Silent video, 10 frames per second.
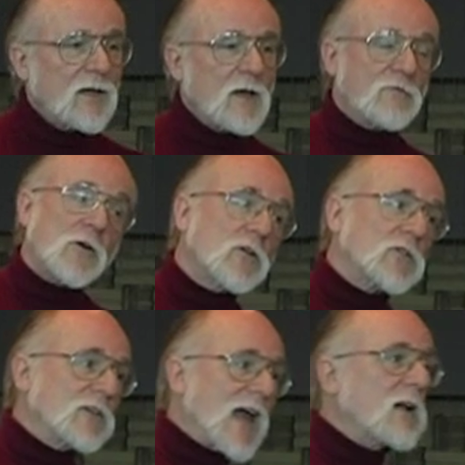And folks
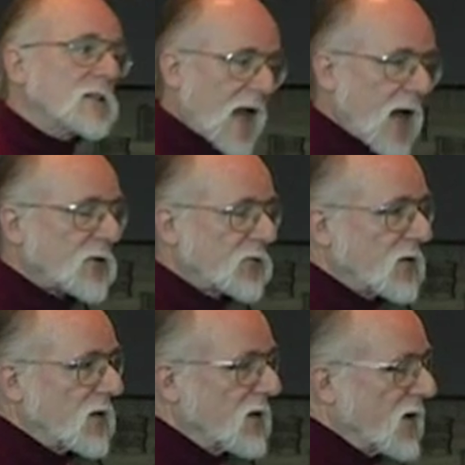are now taxed
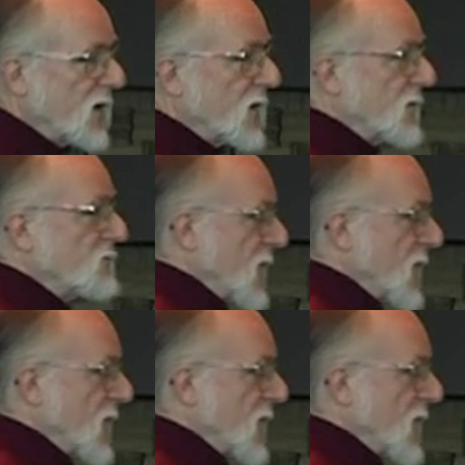to, and,